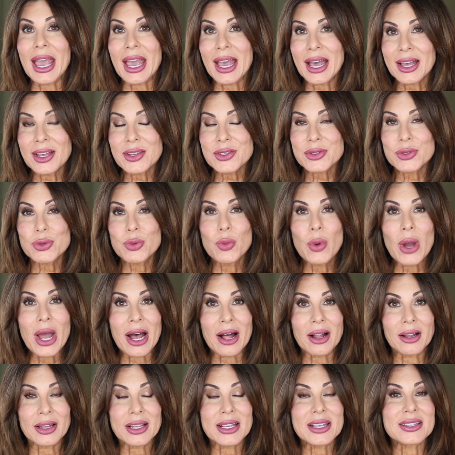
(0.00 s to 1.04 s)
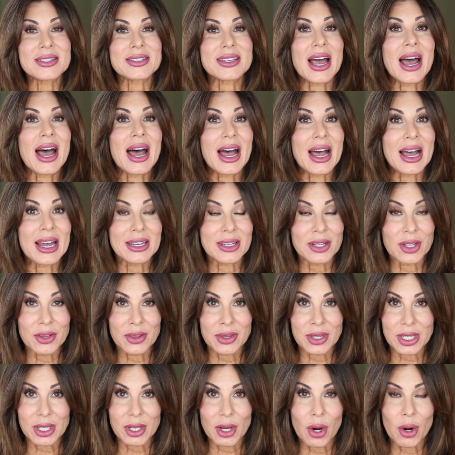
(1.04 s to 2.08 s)
as well as on
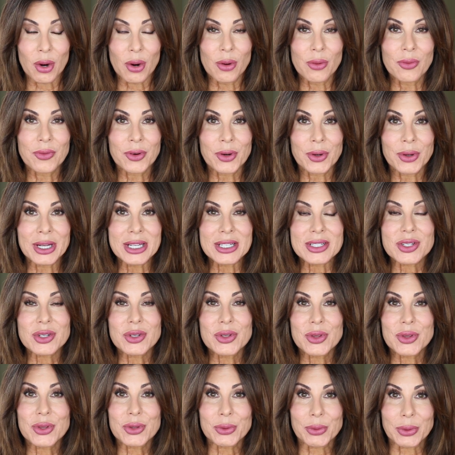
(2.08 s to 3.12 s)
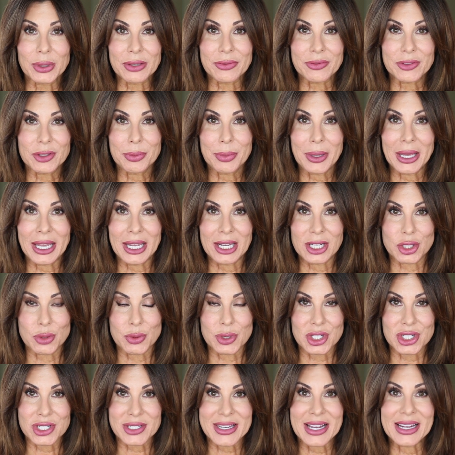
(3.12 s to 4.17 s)
the Over It Thrift page,
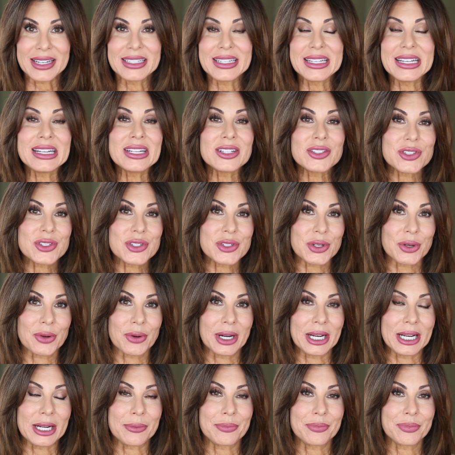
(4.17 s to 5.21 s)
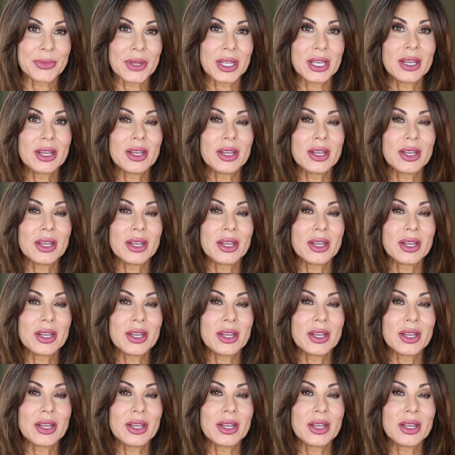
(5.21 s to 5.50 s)
which is on Instagram.